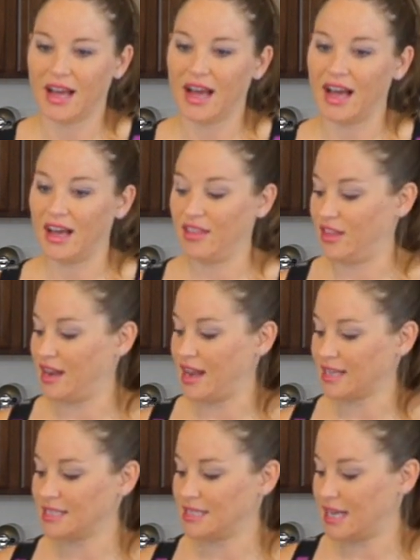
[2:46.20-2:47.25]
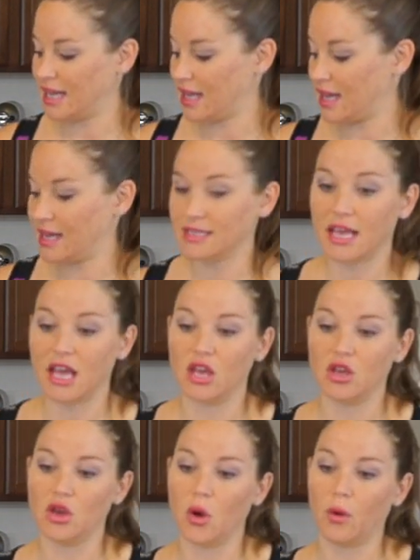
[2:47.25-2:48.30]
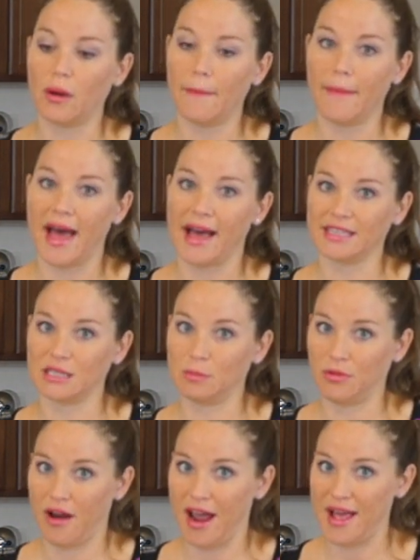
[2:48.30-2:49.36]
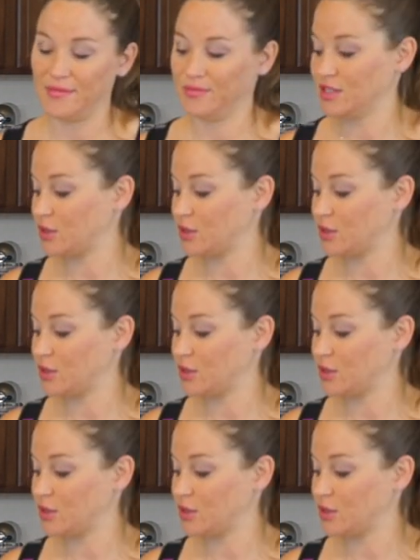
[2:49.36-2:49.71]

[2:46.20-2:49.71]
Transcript: The next thing is a yoga mat spray.